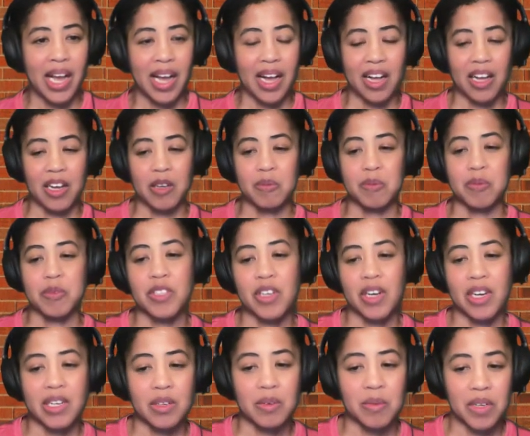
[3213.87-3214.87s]
trying
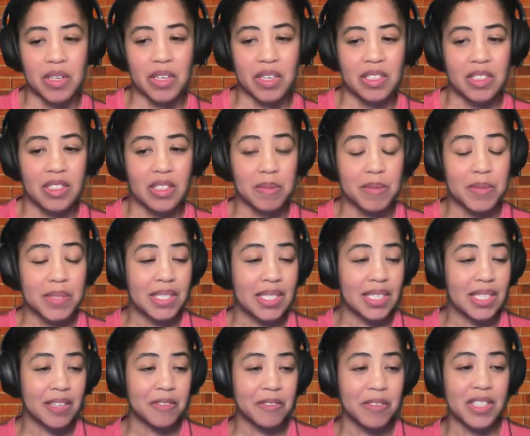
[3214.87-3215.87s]
to work on some
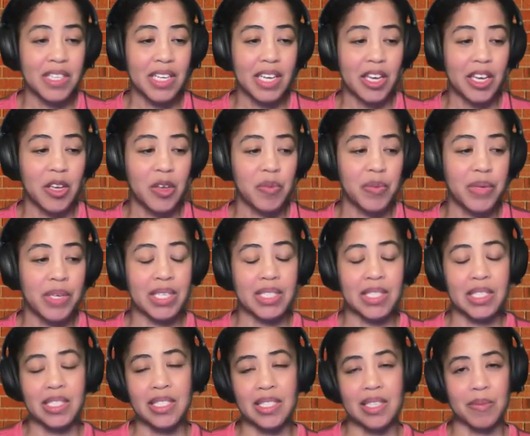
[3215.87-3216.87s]
stuff with him because
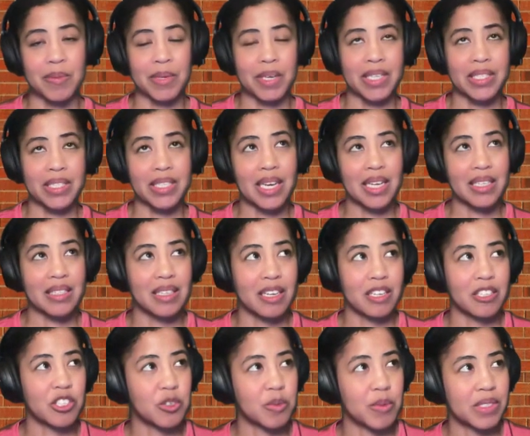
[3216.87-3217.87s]
he has
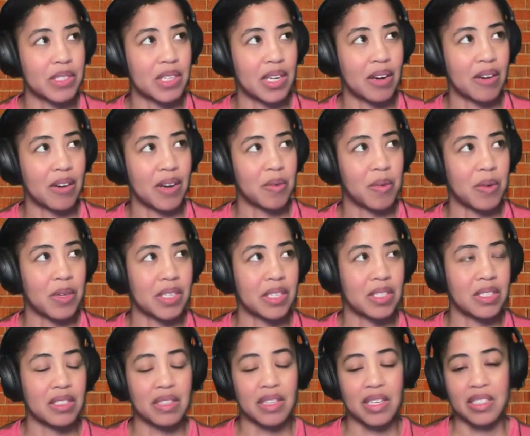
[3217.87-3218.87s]
customers now. I want
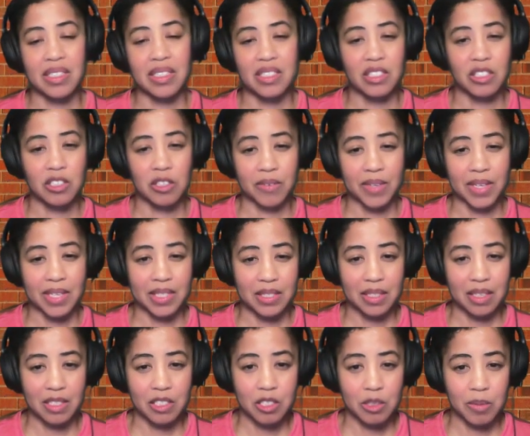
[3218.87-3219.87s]
to like just survey his
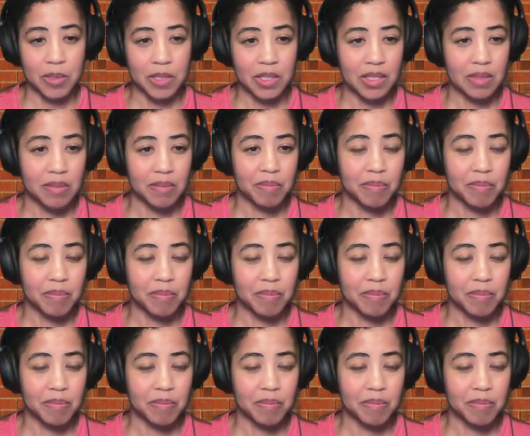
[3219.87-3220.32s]
customers.